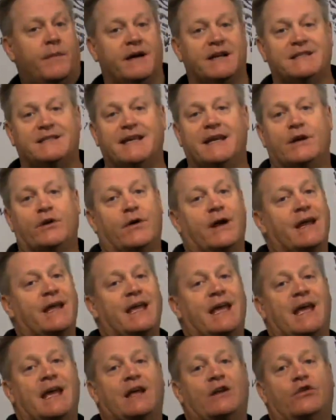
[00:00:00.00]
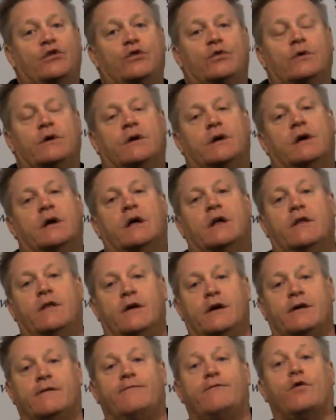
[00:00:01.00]
my center, I can't do it.
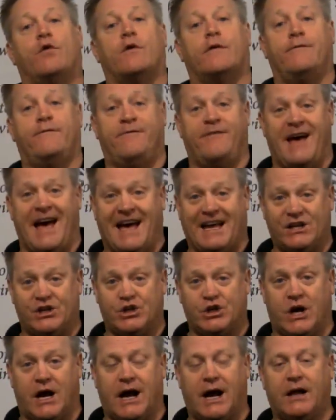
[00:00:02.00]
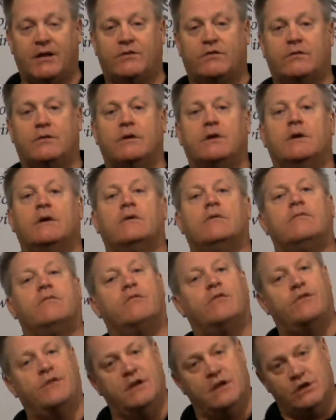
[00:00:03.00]
Therefore, fat shots,
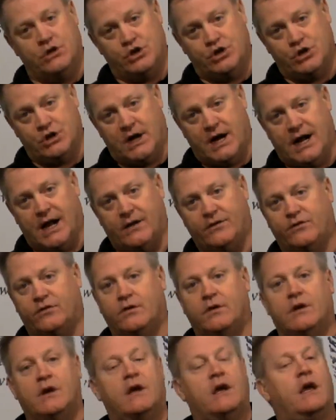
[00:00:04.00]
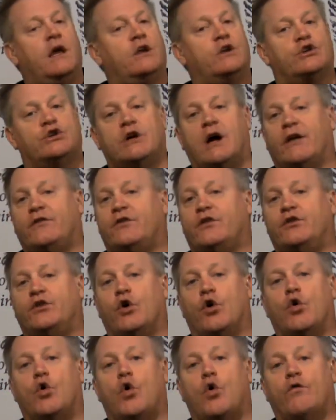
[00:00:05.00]
thin shots, and shots that
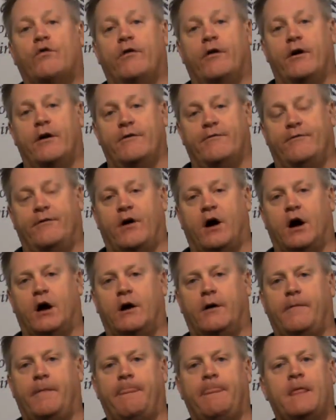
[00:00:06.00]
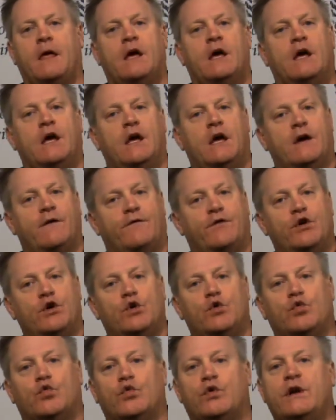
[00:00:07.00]
don't go very far. If
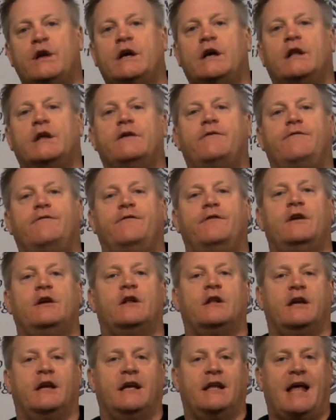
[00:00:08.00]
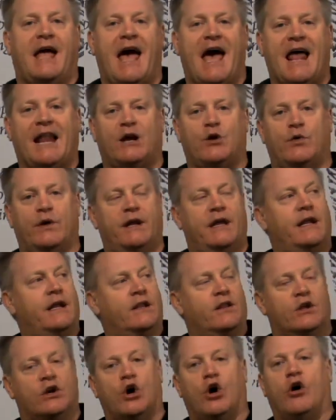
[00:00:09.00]
you really feel inadequate
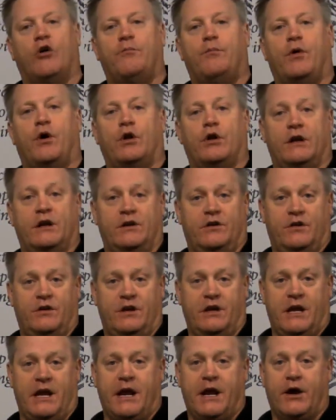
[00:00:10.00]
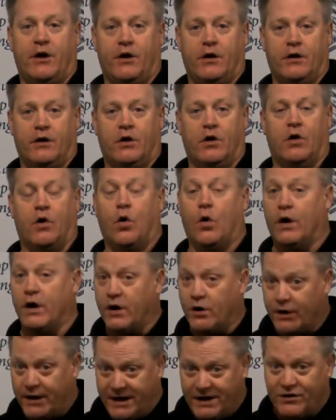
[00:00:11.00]
hitting the golf ball into the air
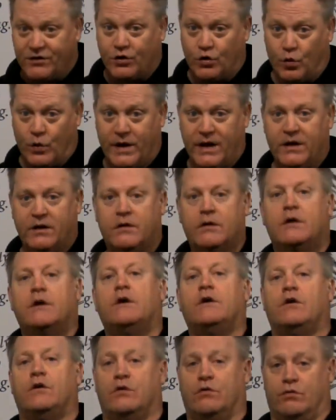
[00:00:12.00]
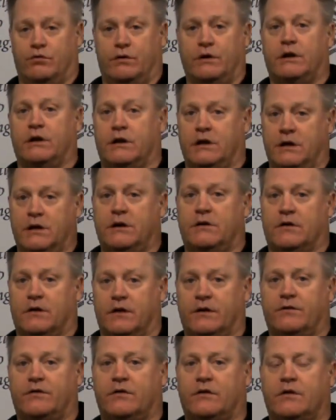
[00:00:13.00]
or into the wind, you really need to
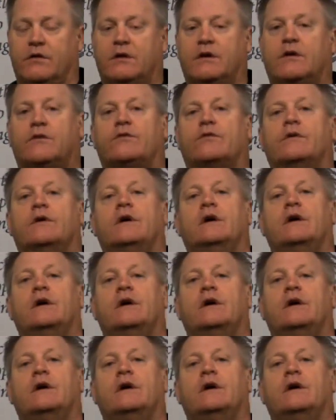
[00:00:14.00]
listen to this.